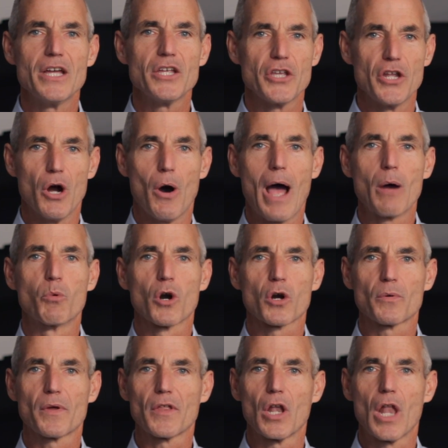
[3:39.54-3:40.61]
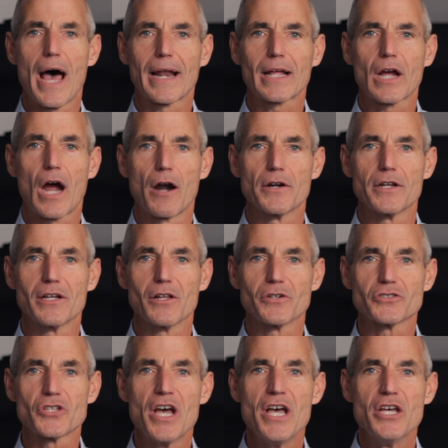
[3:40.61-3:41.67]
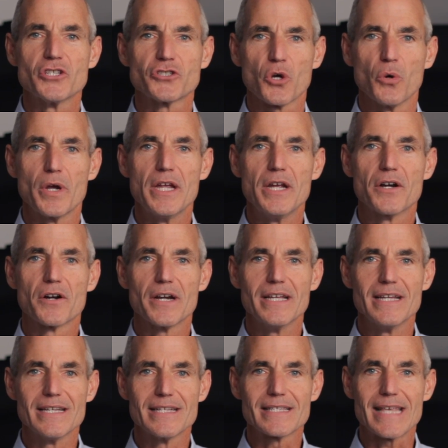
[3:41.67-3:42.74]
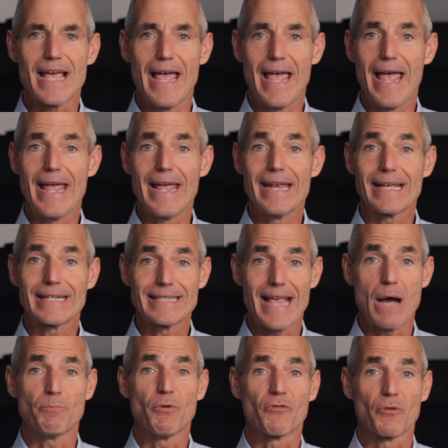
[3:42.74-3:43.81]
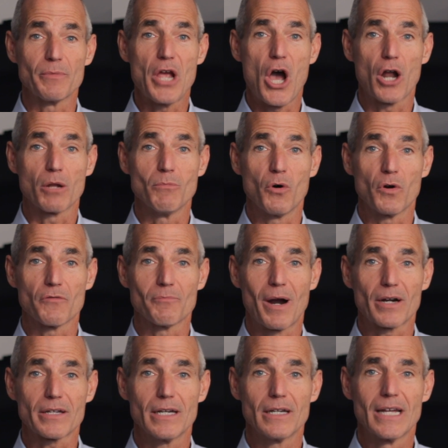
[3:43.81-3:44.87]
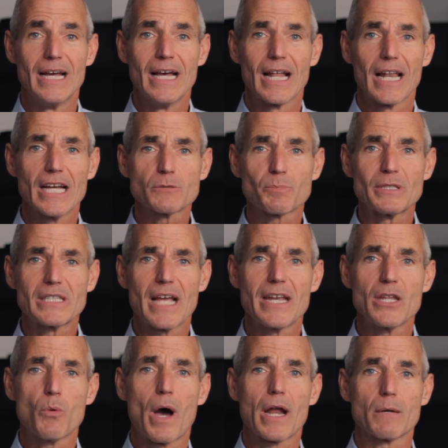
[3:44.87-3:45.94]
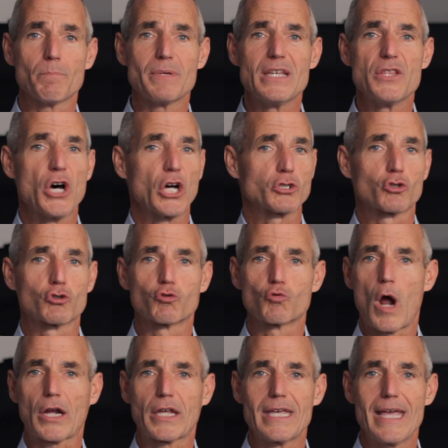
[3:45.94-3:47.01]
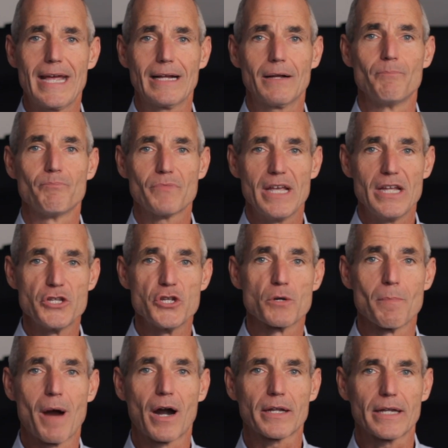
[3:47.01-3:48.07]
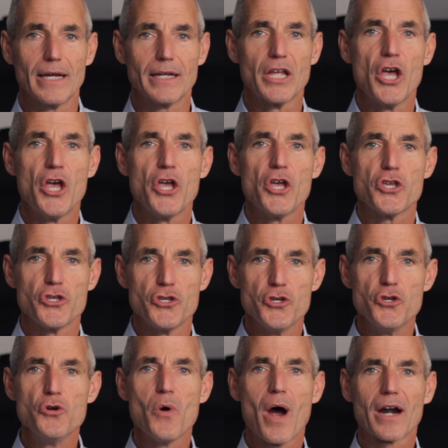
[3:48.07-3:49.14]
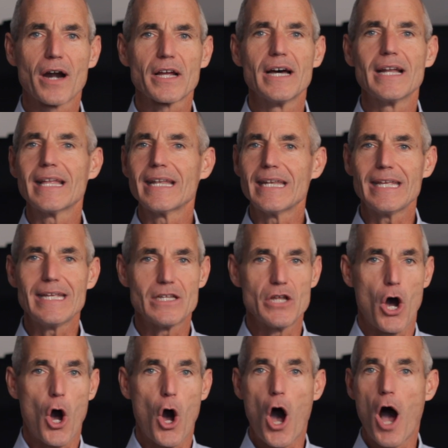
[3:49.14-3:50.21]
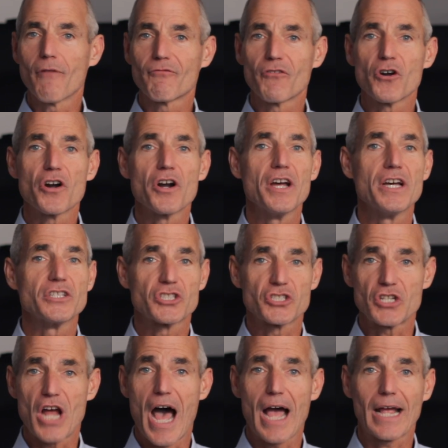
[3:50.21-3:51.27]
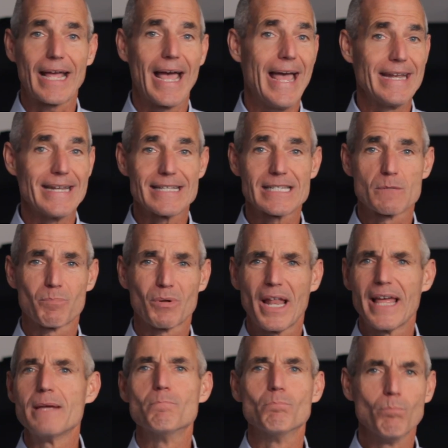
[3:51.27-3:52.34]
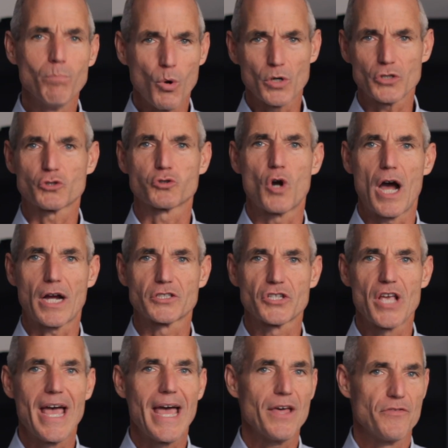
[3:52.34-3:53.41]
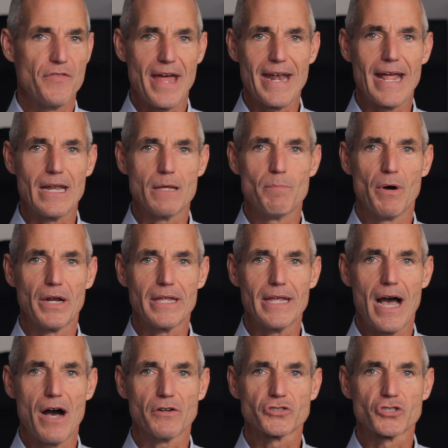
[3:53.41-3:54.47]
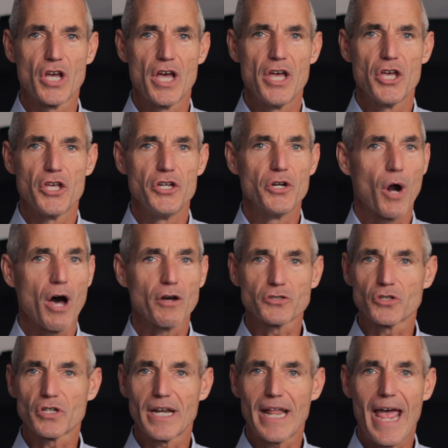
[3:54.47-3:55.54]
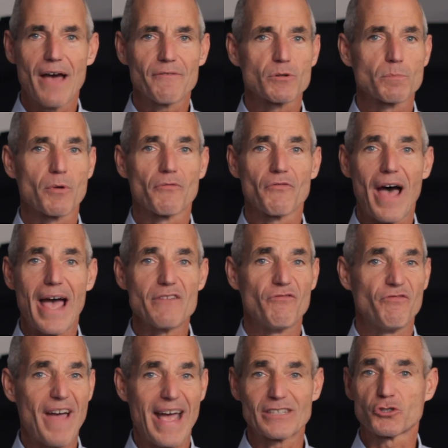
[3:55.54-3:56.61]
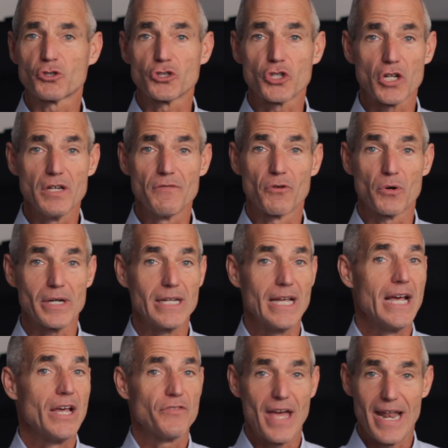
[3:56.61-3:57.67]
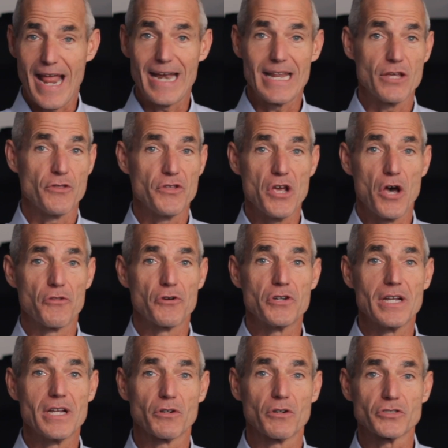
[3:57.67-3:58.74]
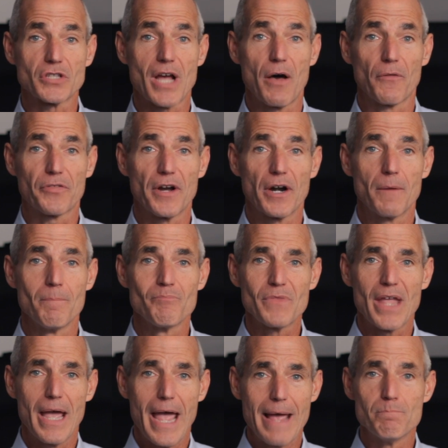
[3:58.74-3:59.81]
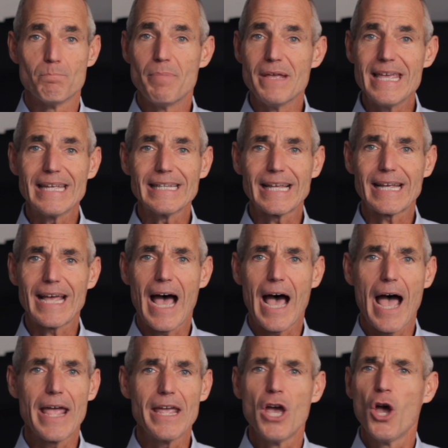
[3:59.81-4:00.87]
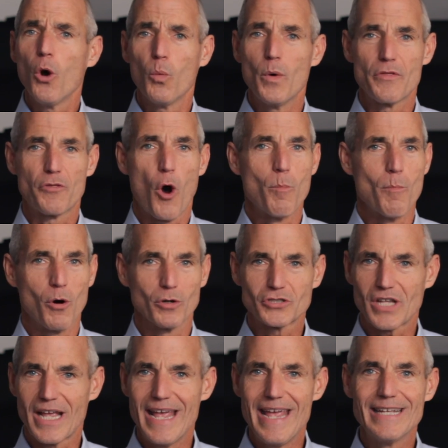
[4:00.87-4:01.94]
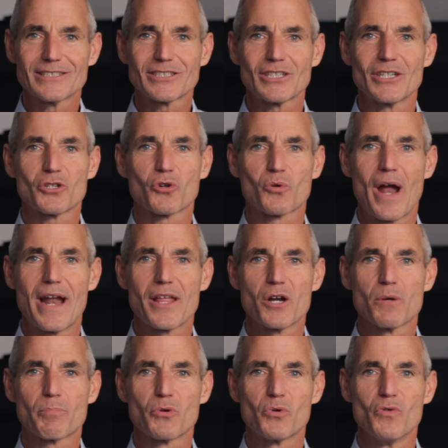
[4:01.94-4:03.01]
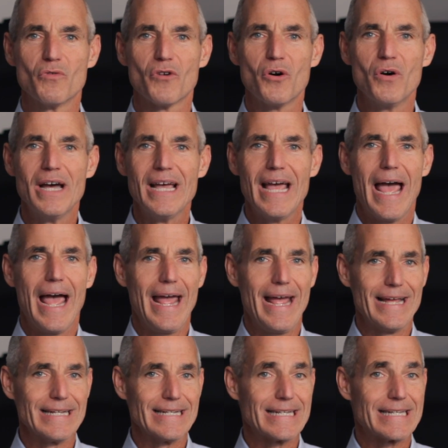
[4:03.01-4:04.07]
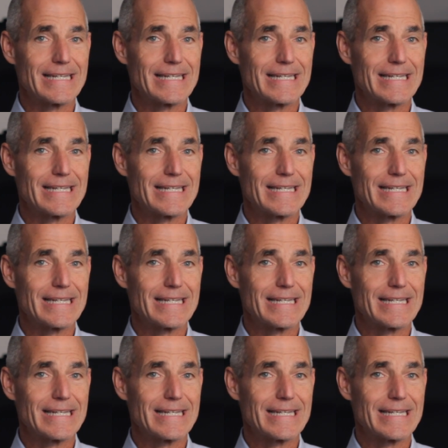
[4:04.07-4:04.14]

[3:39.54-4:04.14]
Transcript: I work with a lot of car dealers, so here is an example from the automotive market. Let's pretend you want to be the truck king in your market. You are going to need to offer, stock, and display more trucks than anybody else. You're also going to have to provide faster delivery than any of the other dealers out there. And being the guy with almost instant credit approval and